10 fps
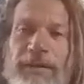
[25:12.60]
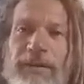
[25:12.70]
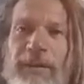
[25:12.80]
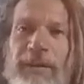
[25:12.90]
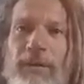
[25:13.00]

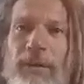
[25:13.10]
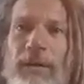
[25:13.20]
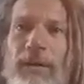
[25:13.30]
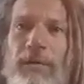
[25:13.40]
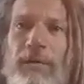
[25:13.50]
you know,
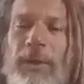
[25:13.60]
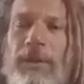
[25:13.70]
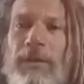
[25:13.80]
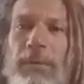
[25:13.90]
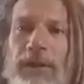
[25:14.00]

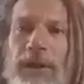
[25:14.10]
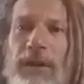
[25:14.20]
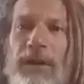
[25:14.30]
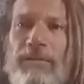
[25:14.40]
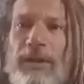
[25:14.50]
but they all
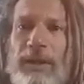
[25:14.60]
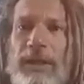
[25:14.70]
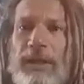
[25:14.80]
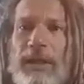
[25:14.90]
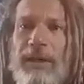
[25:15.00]
have to
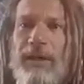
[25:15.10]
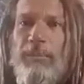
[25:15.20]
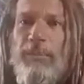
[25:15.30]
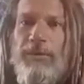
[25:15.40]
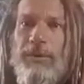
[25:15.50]
link
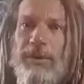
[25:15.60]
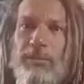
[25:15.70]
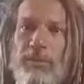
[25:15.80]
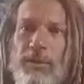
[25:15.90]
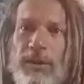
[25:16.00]
up to this
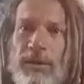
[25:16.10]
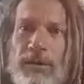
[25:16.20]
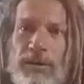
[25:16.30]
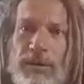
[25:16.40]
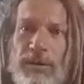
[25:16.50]
point
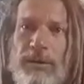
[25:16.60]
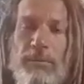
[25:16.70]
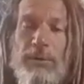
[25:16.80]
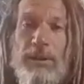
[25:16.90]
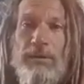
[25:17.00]
to
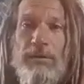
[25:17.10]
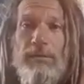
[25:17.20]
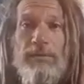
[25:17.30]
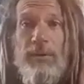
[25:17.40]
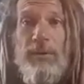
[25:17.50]
be
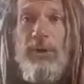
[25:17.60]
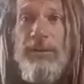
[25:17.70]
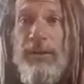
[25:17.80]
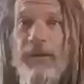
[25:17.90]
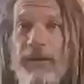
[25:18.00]
full
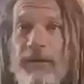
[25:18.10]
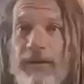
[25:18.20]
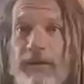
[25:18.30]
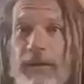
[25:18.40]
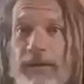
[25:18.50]
breatharian.
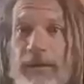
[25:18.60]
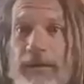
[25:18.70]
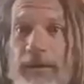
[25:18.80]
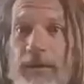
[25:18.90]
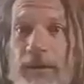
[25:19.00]

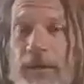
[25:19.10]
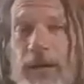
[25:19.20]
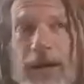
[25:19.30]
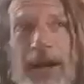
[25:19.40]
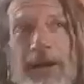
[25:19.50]

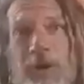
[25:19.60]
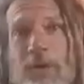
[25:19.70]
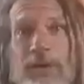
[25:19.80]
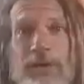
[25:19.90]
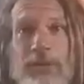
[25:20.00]
I
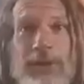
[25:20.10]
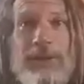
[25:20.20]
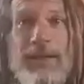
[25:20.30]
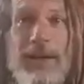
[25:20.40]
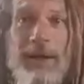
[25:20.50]
know the
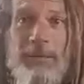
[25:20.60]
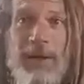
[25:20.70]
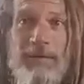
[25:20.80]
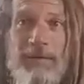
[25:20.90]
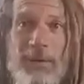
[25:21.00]
reason that I'm
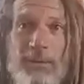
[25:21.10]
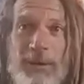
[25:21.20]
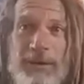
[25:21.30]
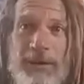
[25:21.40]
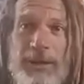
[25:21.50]
not full
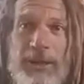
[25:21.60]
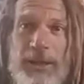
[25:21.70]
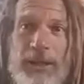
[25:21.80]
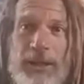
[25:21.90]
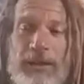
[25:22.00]
breatharian
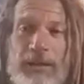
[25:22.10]
yet